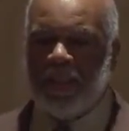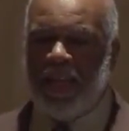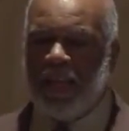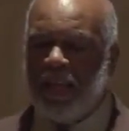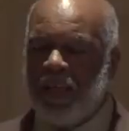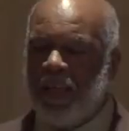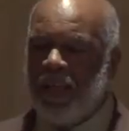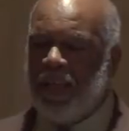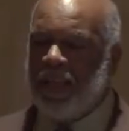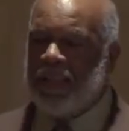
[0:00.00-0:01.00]
take
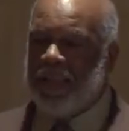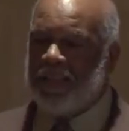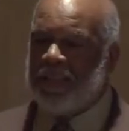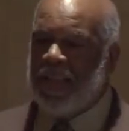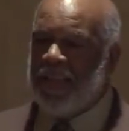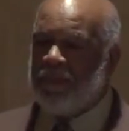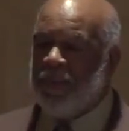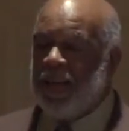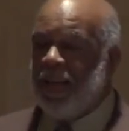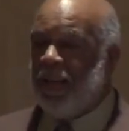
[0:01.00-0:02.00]

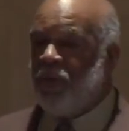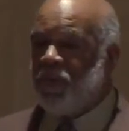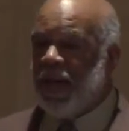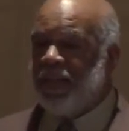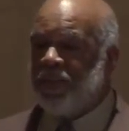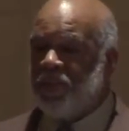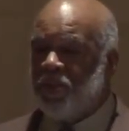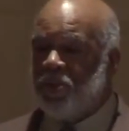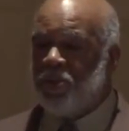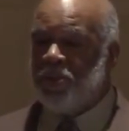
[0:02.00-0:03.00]
everybody to
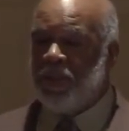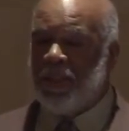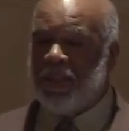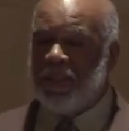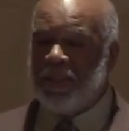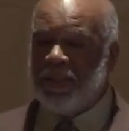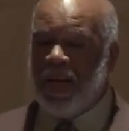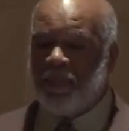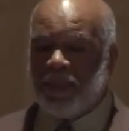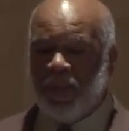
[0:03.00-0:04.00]
do a
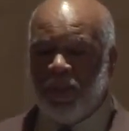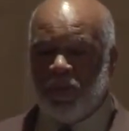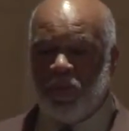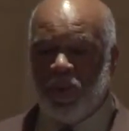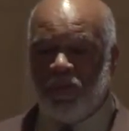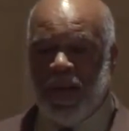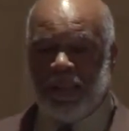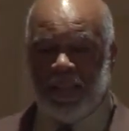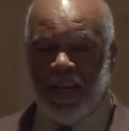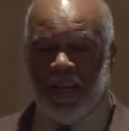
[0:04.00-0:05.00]
job to turn the world
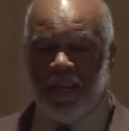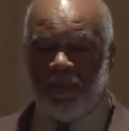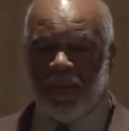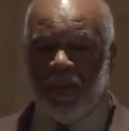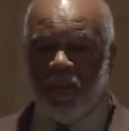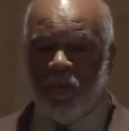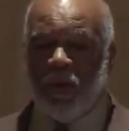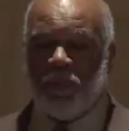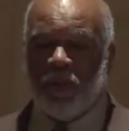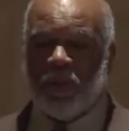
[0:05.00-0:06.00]
right side up.
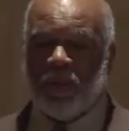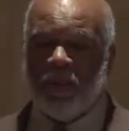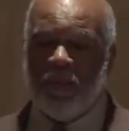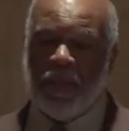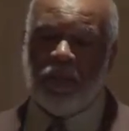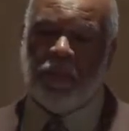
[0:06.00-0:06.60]
One person can make a